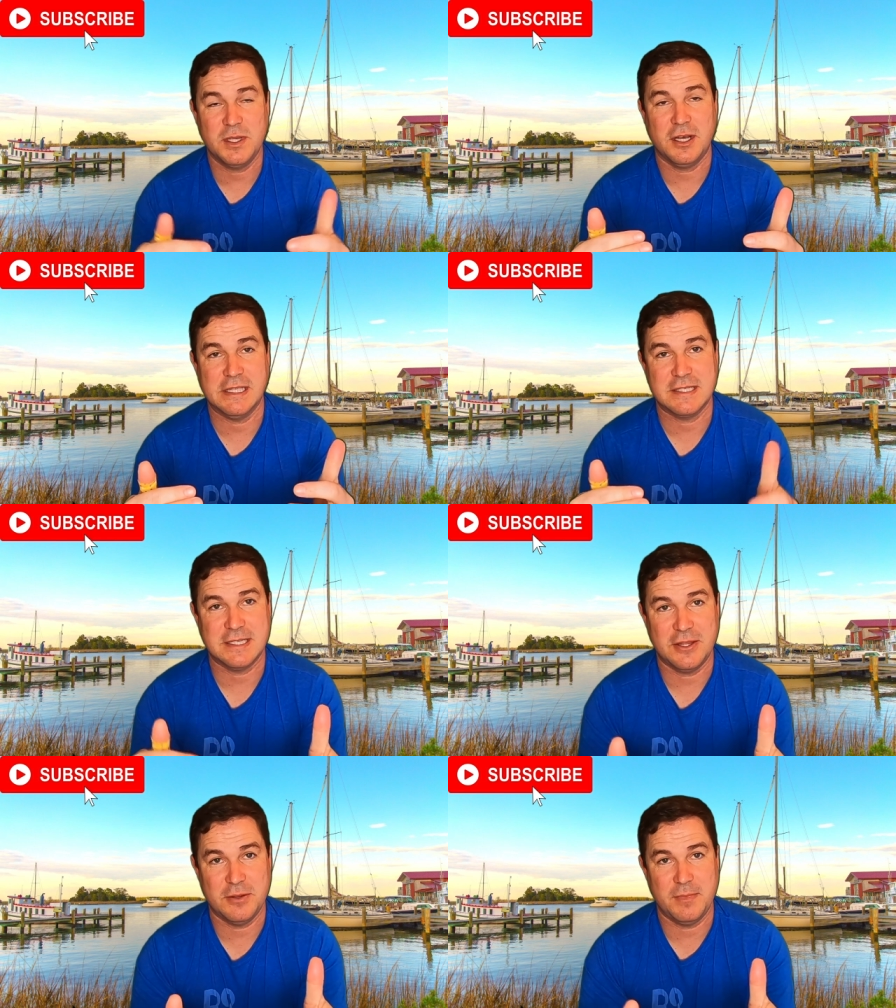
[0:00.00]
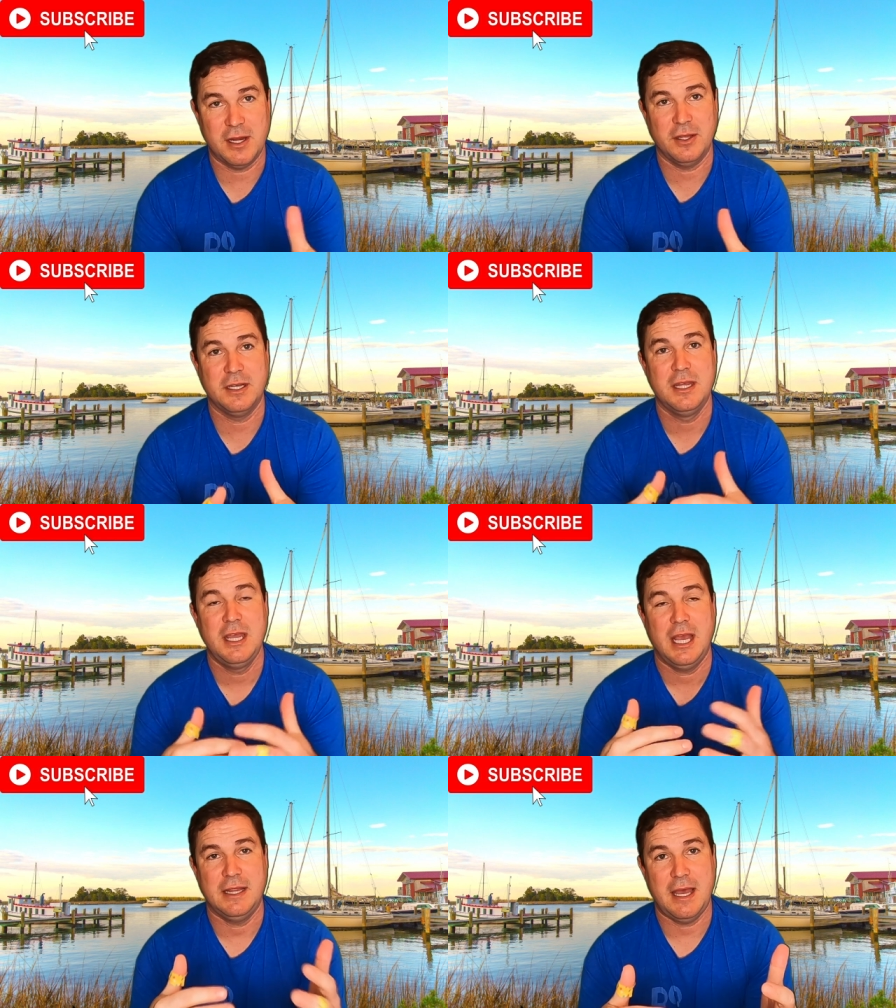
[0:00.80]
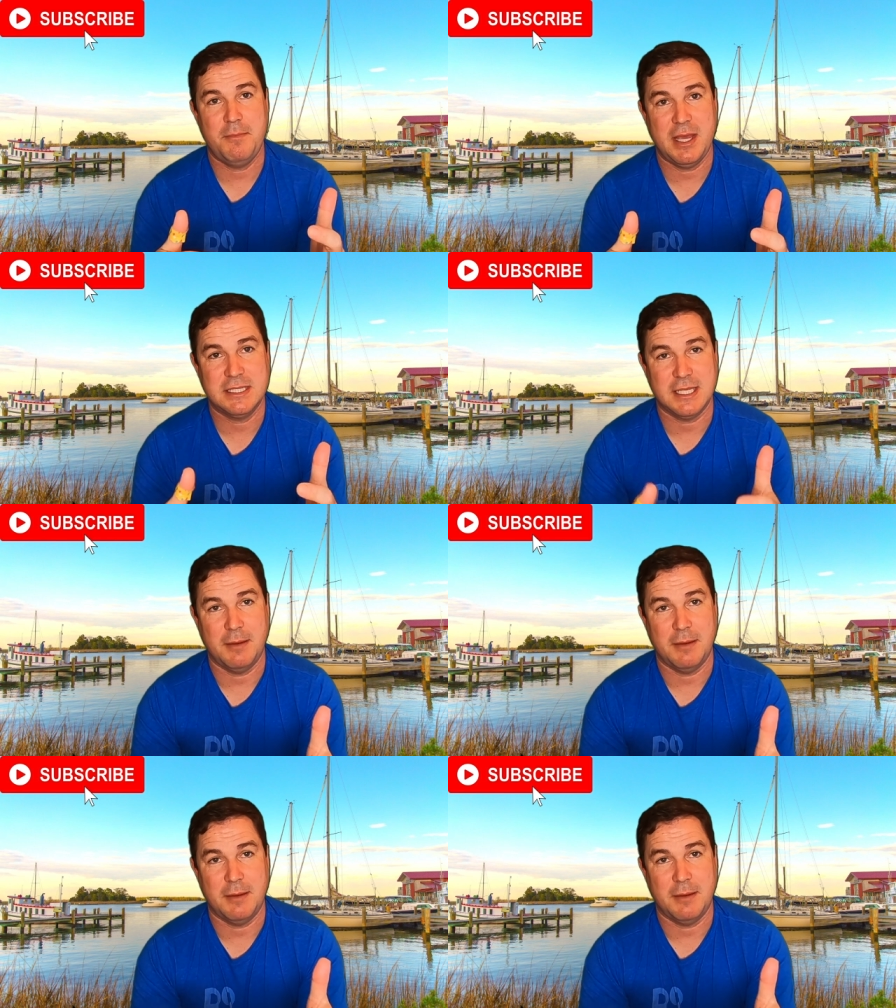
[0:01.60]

We call it Southern Maryland, and that makes